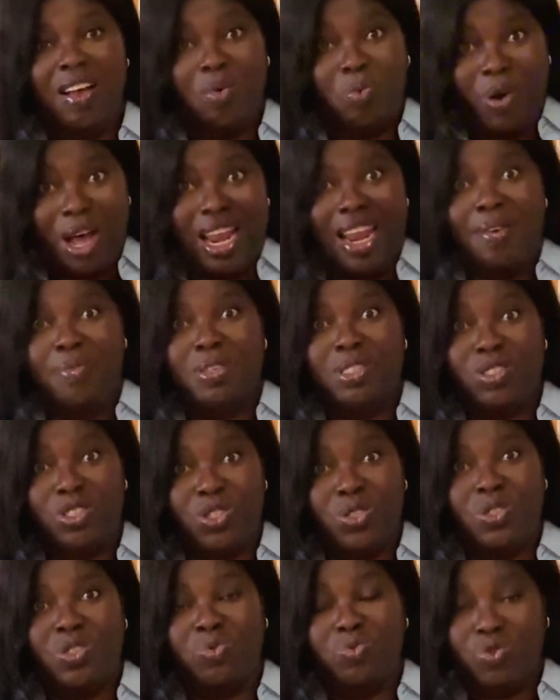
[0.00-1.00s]
while I was
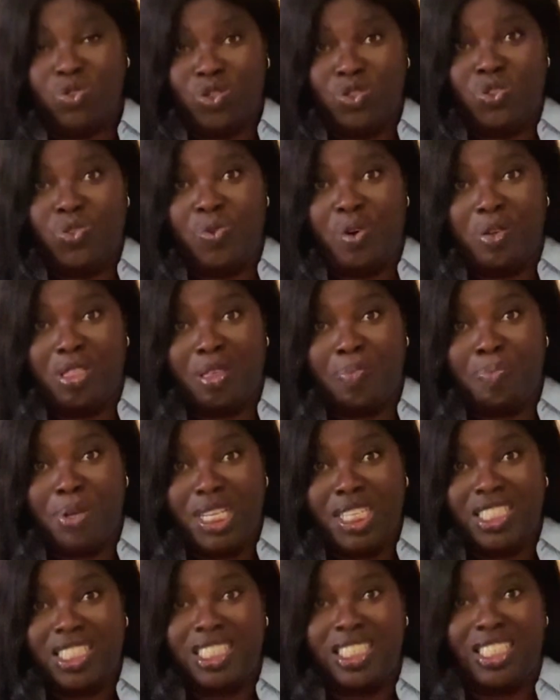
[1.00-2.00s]
doing the
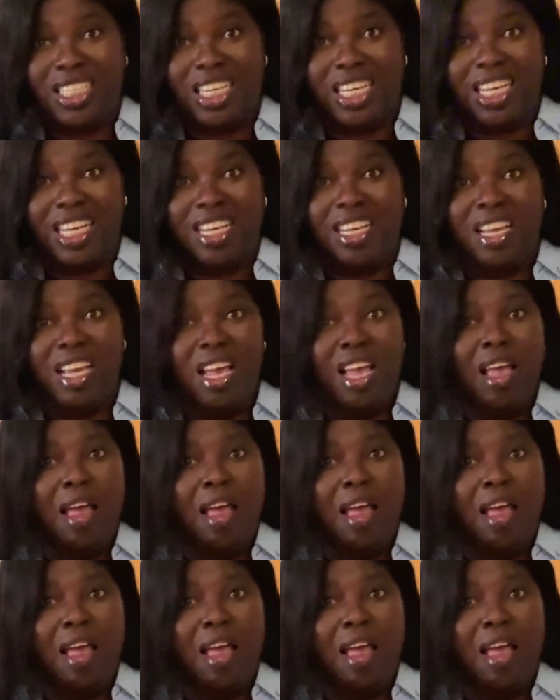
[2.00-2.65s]
PGCE,